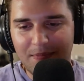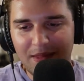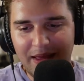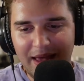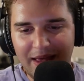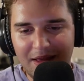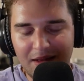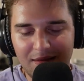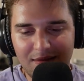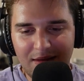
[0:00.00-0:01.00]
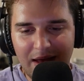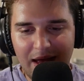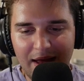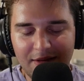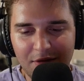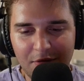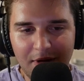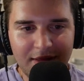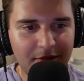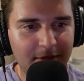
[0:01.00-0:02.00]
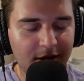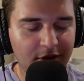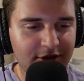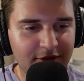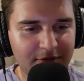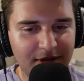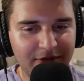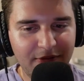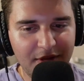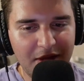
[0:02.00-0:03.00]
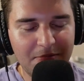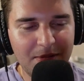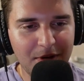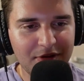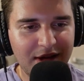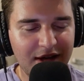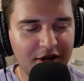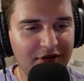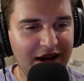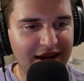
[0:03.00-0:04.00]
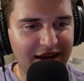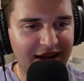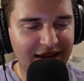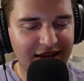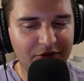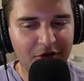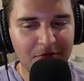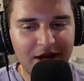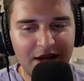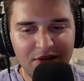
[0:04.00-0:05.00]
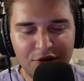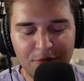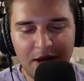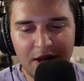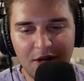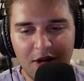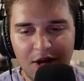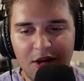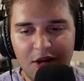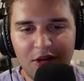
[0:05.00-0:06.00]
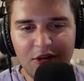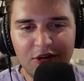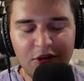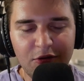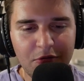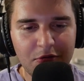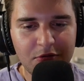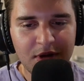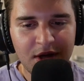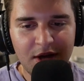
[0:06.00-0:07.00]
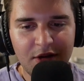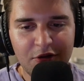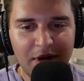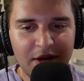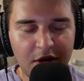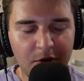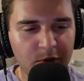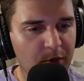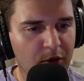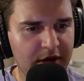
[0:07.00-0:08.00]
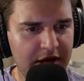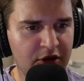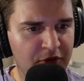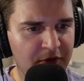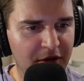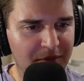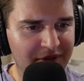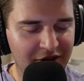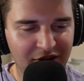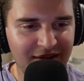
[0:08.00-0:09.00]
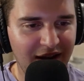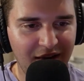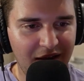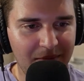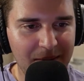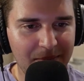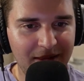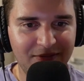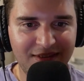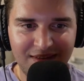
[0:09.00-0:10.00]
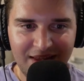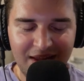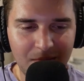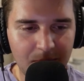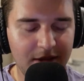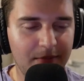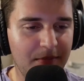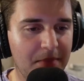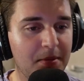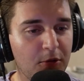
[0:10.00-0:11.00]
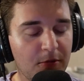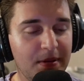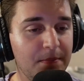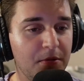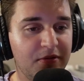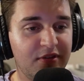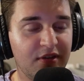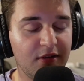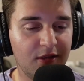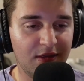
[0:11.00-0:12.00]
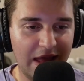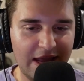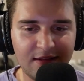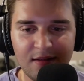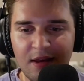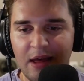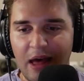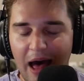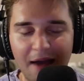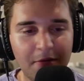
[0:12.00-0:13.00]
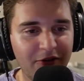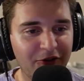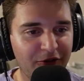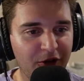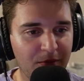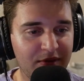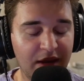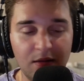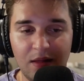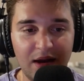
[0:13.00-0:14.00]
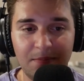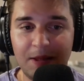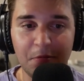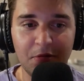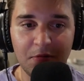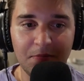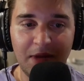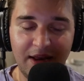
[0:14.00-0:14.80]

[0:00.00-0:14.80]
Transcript: And so I think it felt like we both kind of graded it in different ways where you try to go for more niche films that just not a lot of people have seen, but then maybe more people still liked. I went for films that a lot of people might